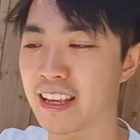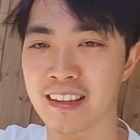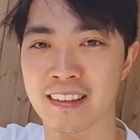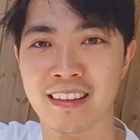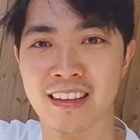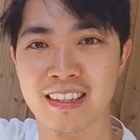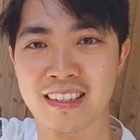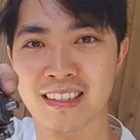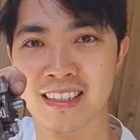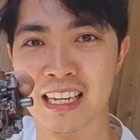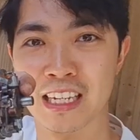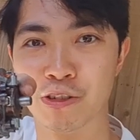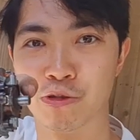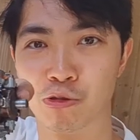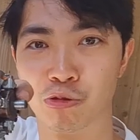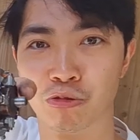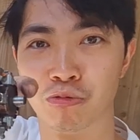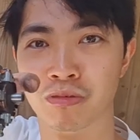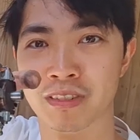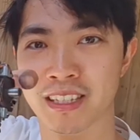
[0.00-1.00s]

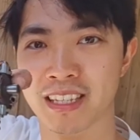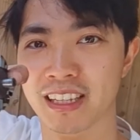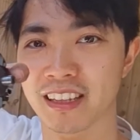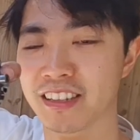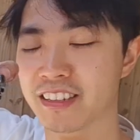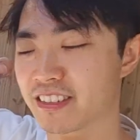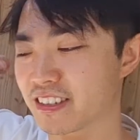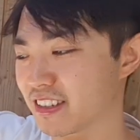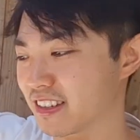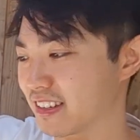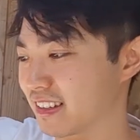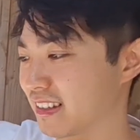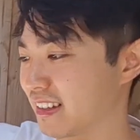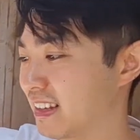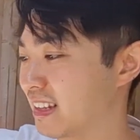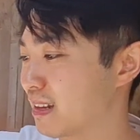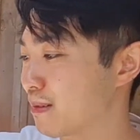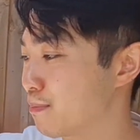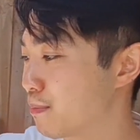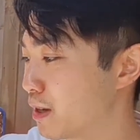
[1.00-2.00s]
central cylinder
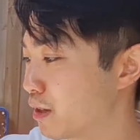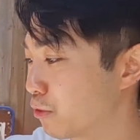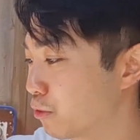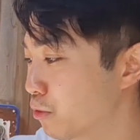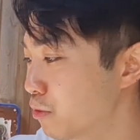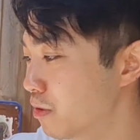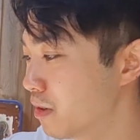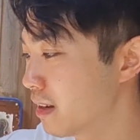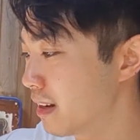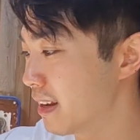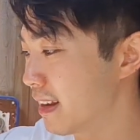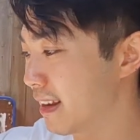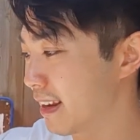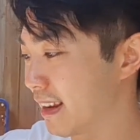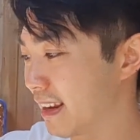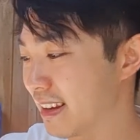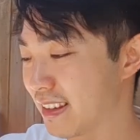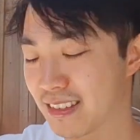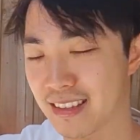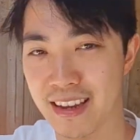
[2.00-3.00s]
in the middle
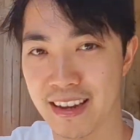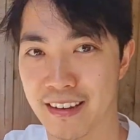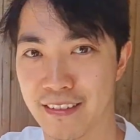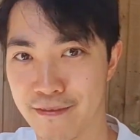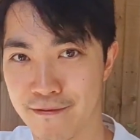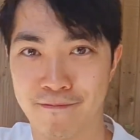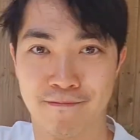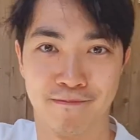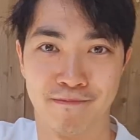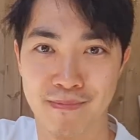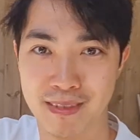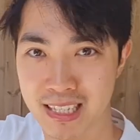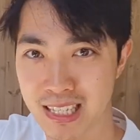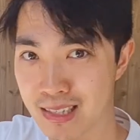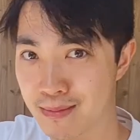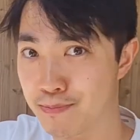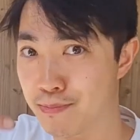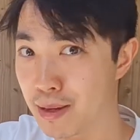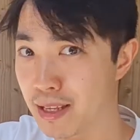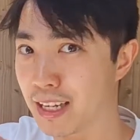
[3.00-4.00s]
is like
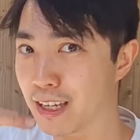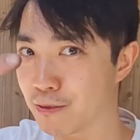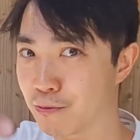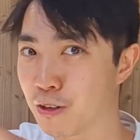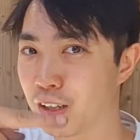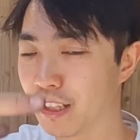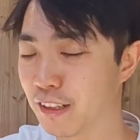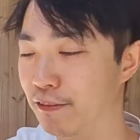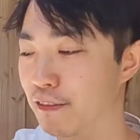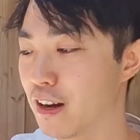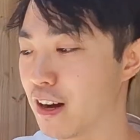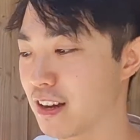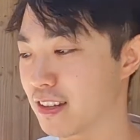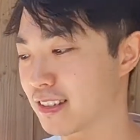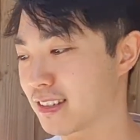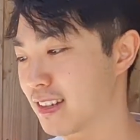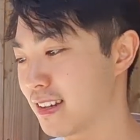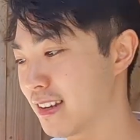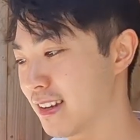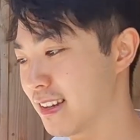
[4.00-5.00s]
spinning really
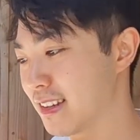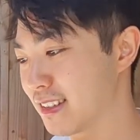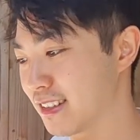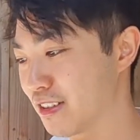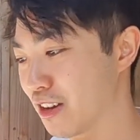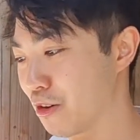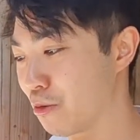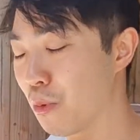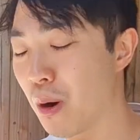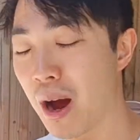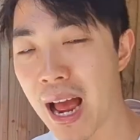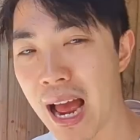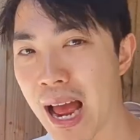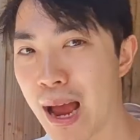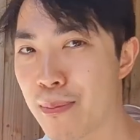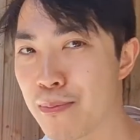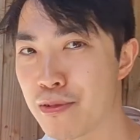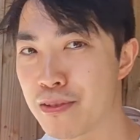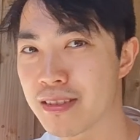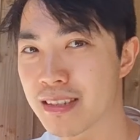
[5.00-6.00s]
fast. So what
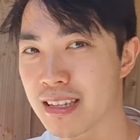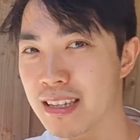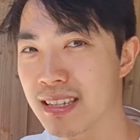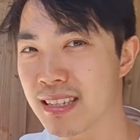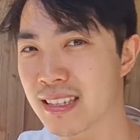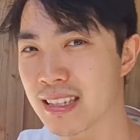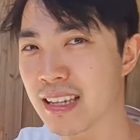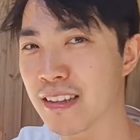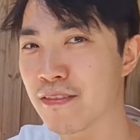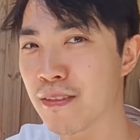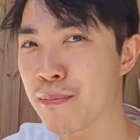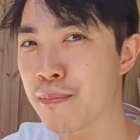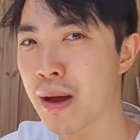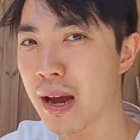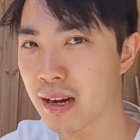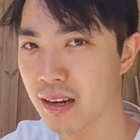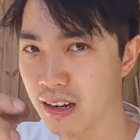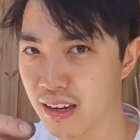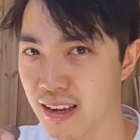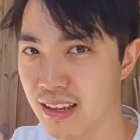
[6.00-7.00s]
happens is if the
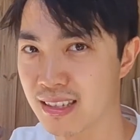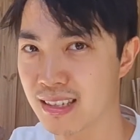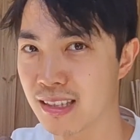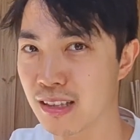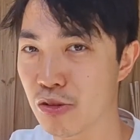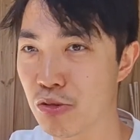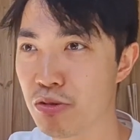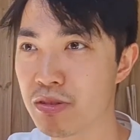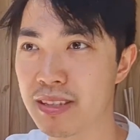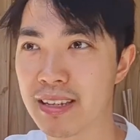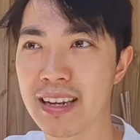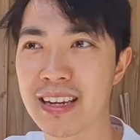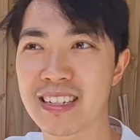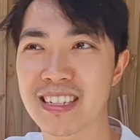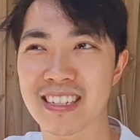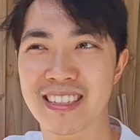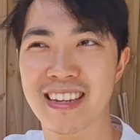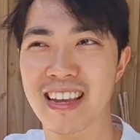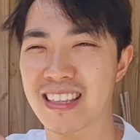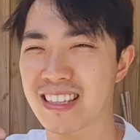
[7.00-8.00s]
magnet gets loose, it
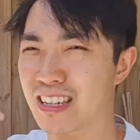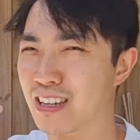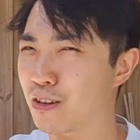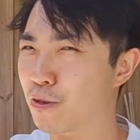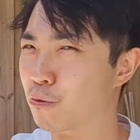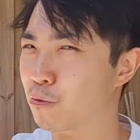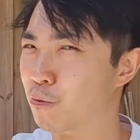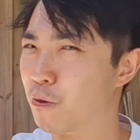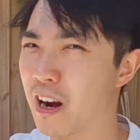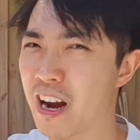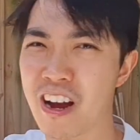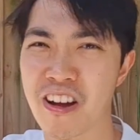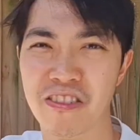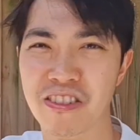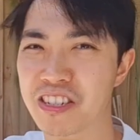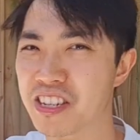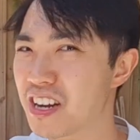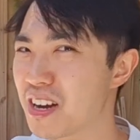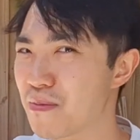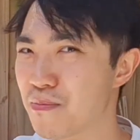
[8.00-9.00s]
just gets
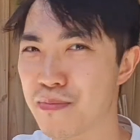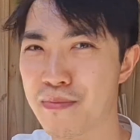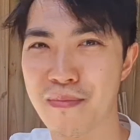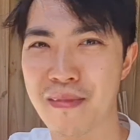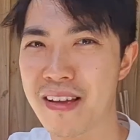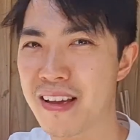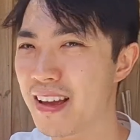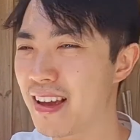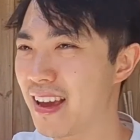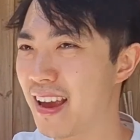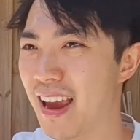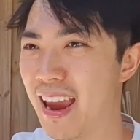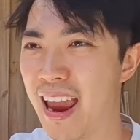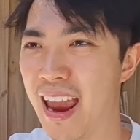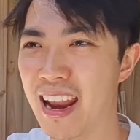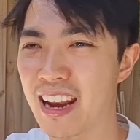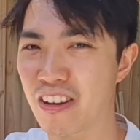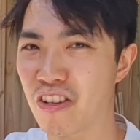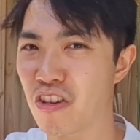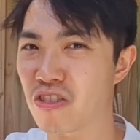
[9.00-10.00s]
ground up
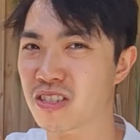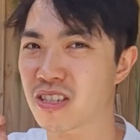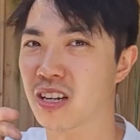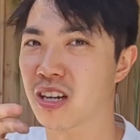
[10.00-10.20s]
and it goes,